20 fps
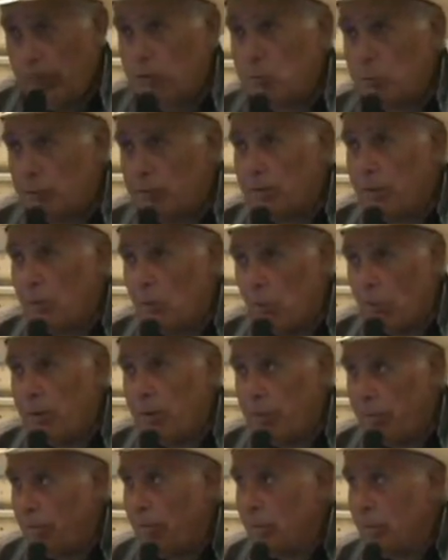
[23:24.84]
preach what they want
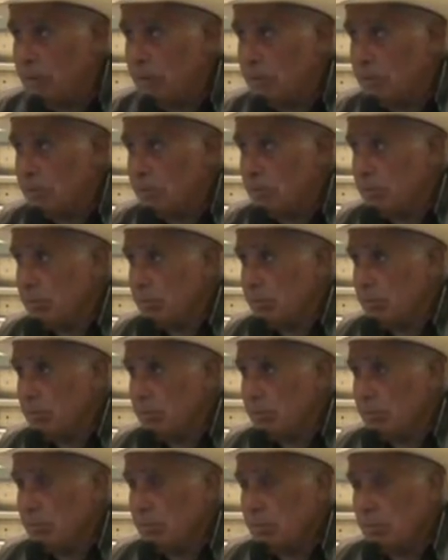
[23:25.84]
me to preach.
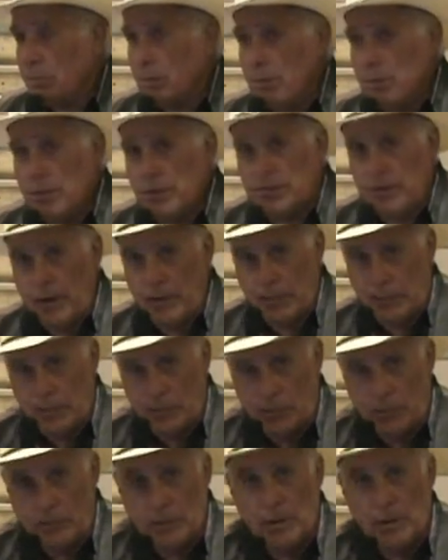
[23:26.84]
If I would,